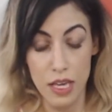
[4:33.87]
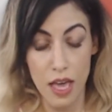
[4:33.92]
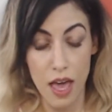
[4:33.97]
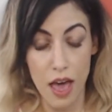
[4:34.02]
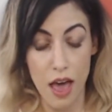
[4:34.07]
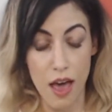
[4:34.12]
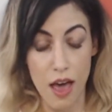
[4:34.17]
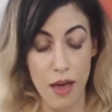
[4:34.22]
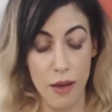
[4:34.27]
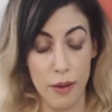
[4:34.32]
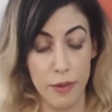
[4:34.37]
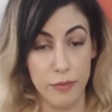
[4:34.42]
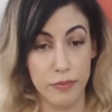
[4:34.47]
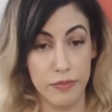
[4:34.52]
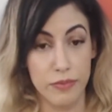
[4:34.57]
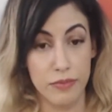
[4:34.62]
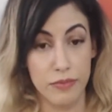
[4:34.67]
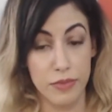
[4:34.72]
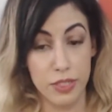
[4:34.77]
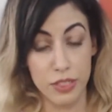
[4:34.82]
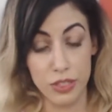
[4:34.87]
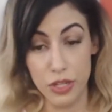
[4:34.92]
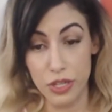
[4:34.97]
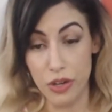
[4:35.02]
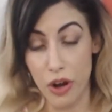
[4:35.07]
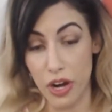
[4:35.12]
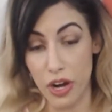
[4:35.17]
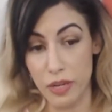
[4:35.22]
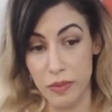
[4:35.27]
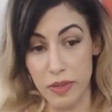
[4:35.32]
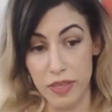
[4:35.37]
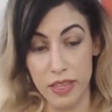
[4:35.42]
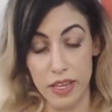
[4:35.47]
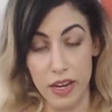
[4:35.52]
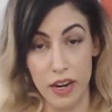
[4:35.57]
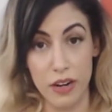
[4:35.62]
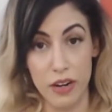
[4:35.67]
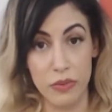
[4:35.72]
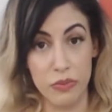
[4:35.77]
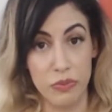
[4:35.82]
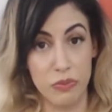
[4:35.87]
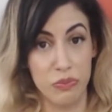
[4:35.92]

Um, there's a good argument there.